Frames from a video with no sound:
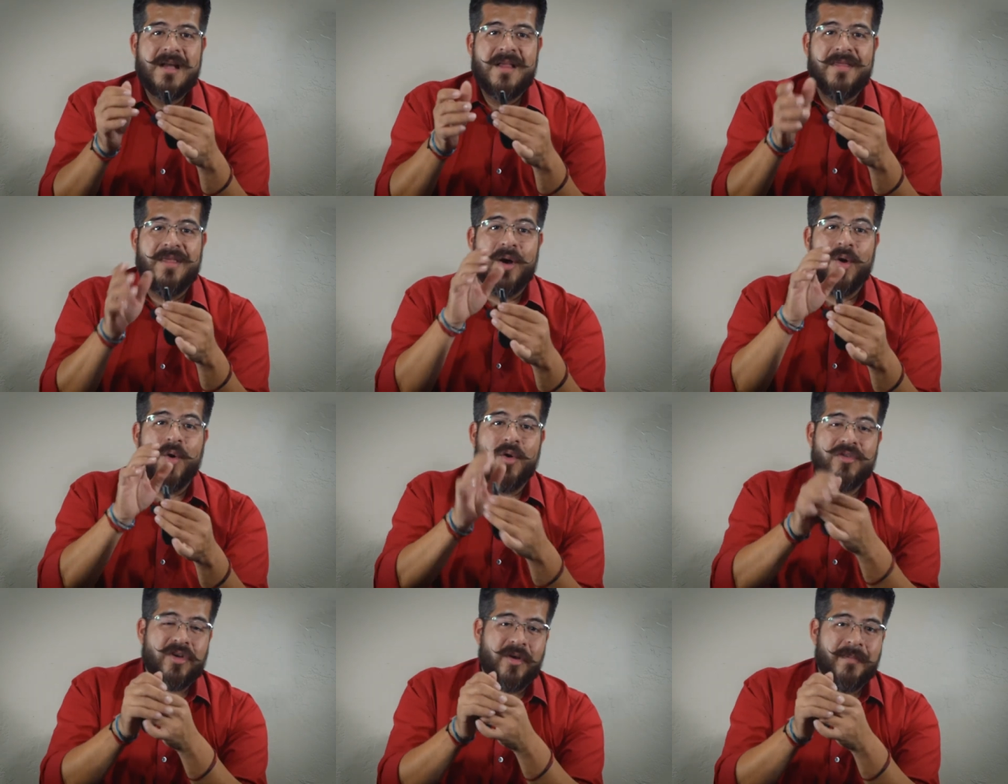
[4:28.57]
the
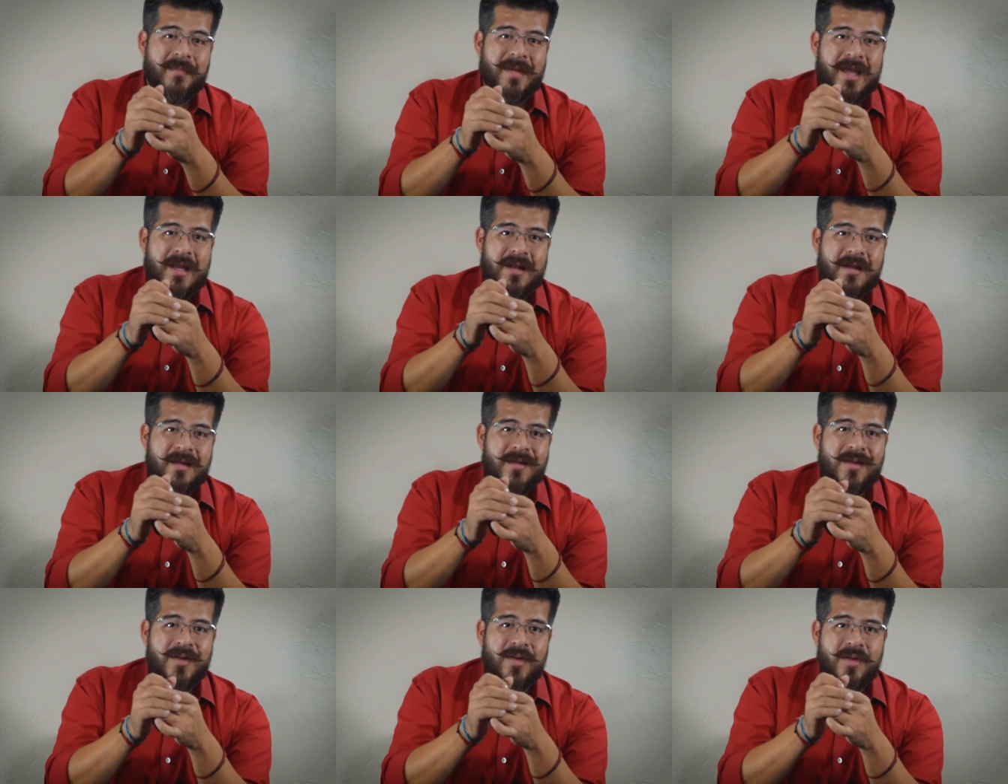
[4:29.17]
holes are
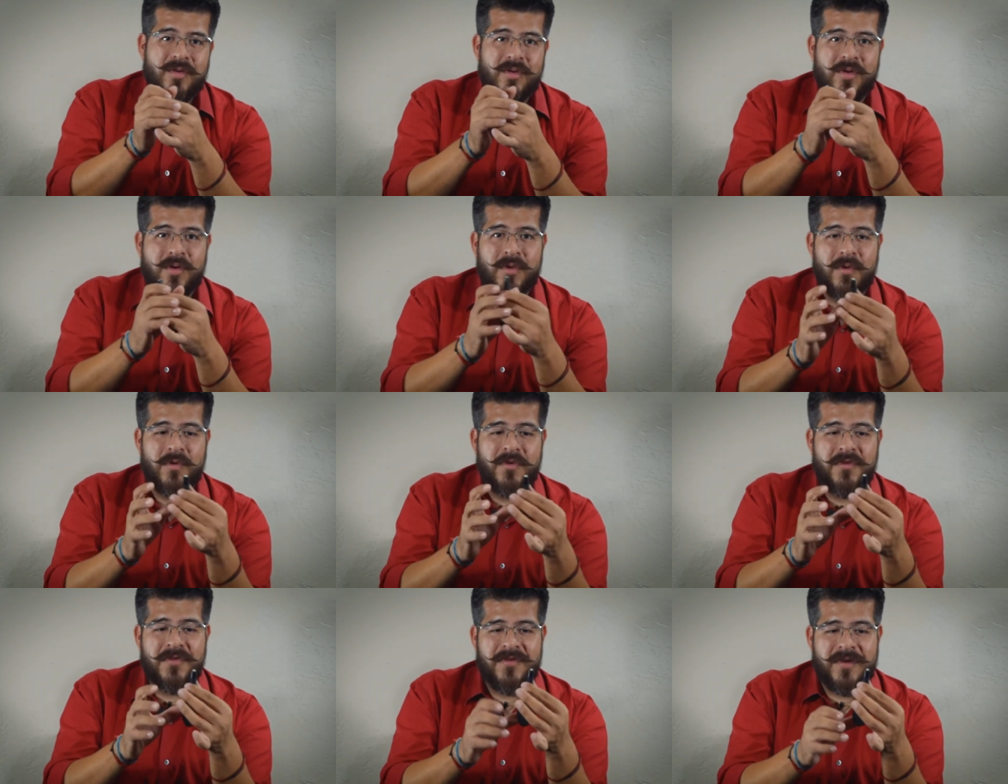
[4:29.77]
made
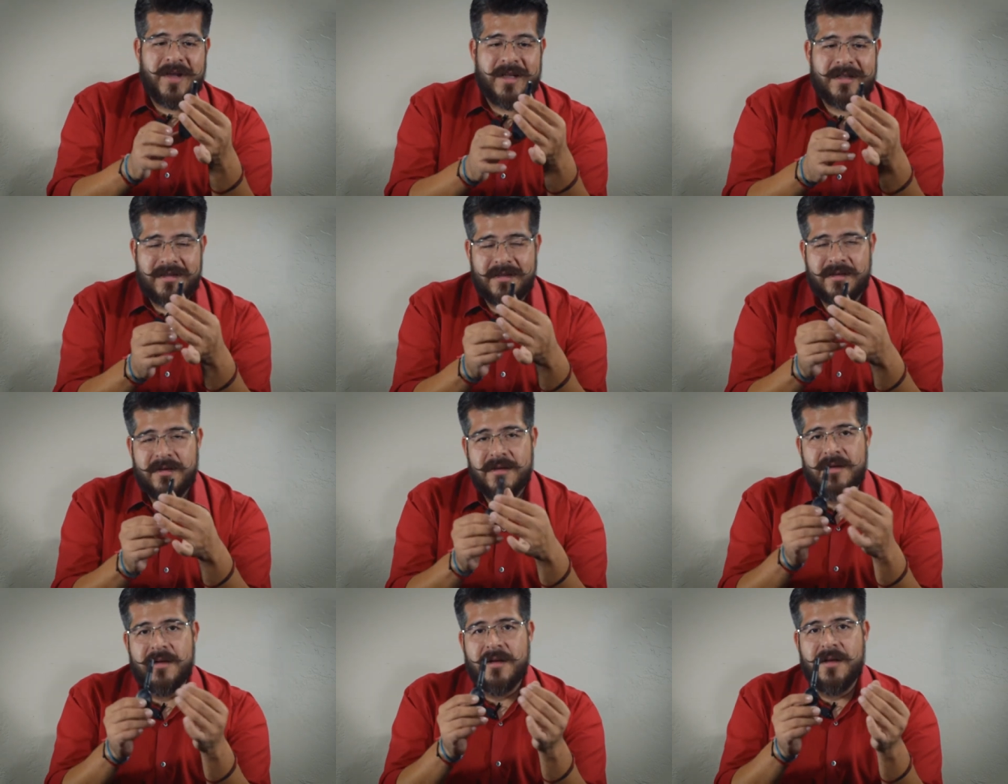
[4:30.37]
to fit
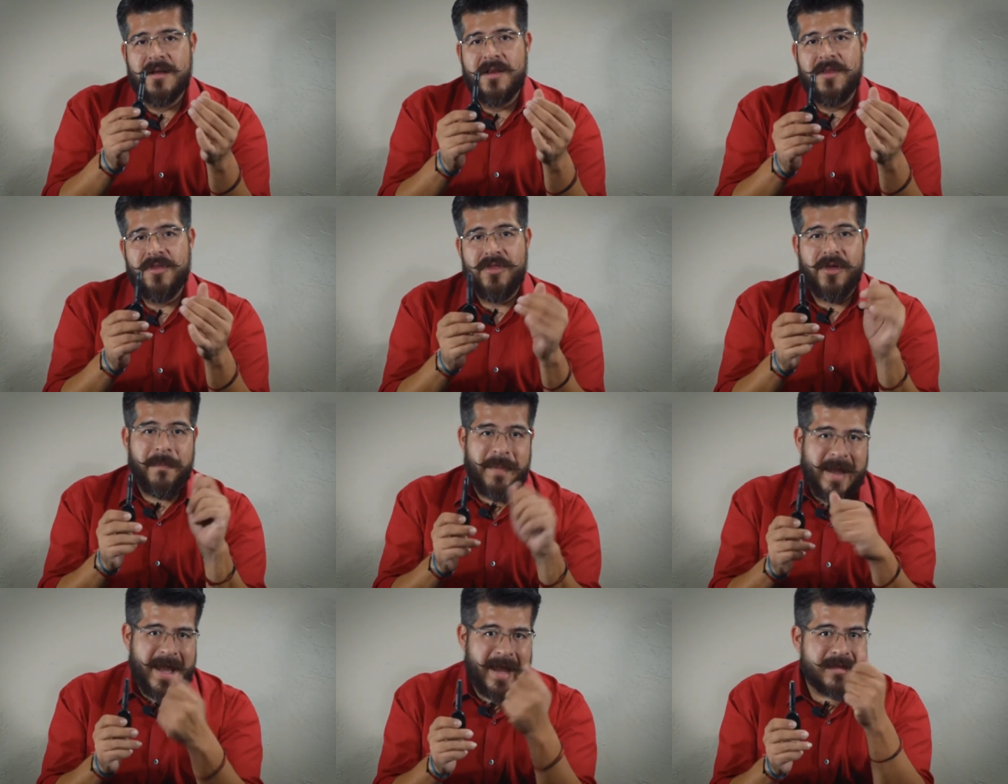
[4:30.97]

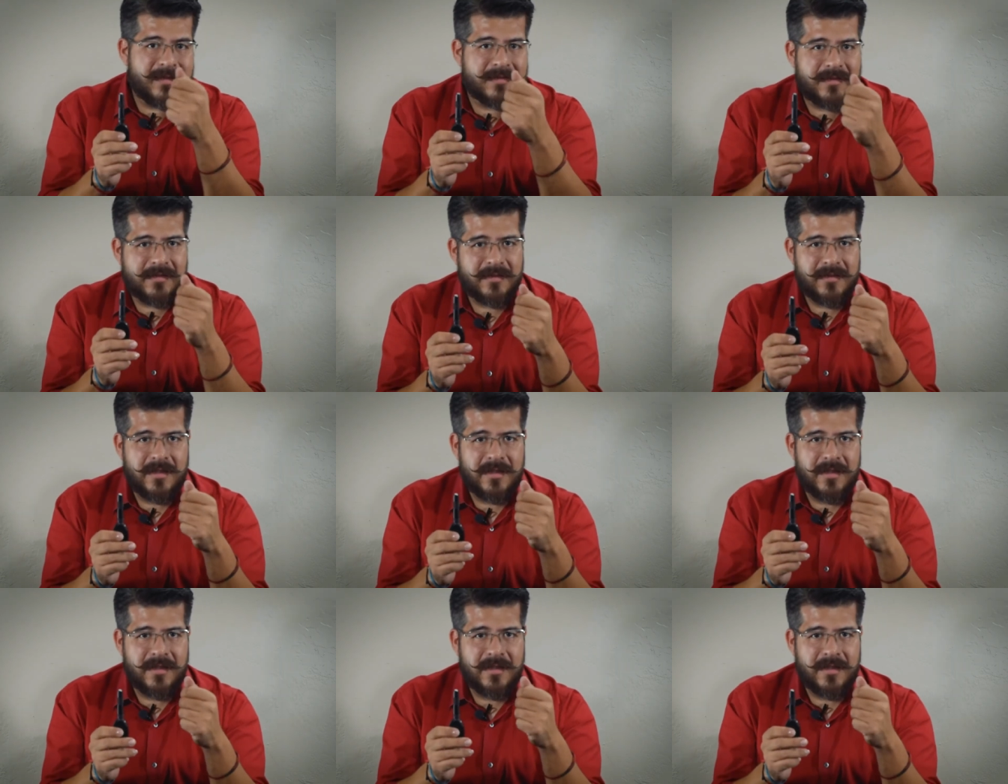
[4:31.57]
the pegs,